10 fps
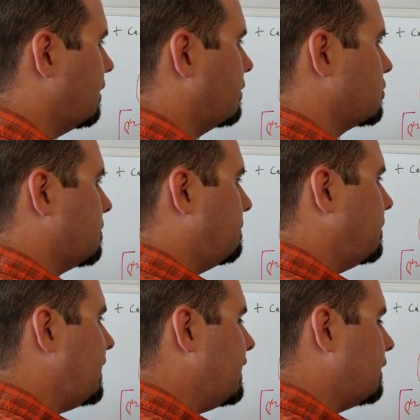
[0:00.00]
there's a
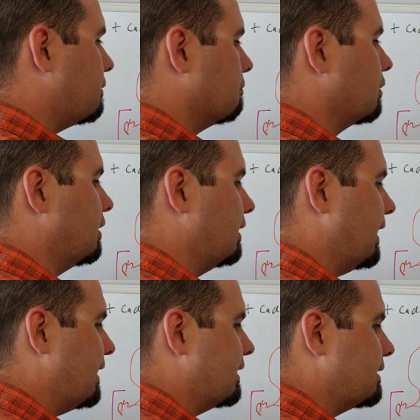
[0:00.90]
peak
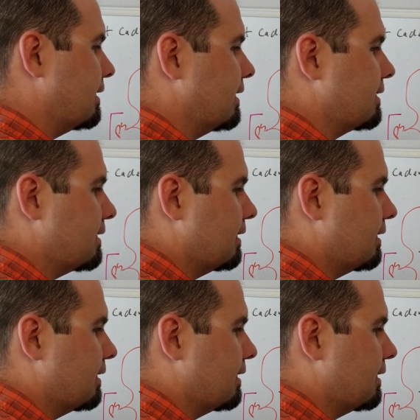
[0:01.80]
related to this,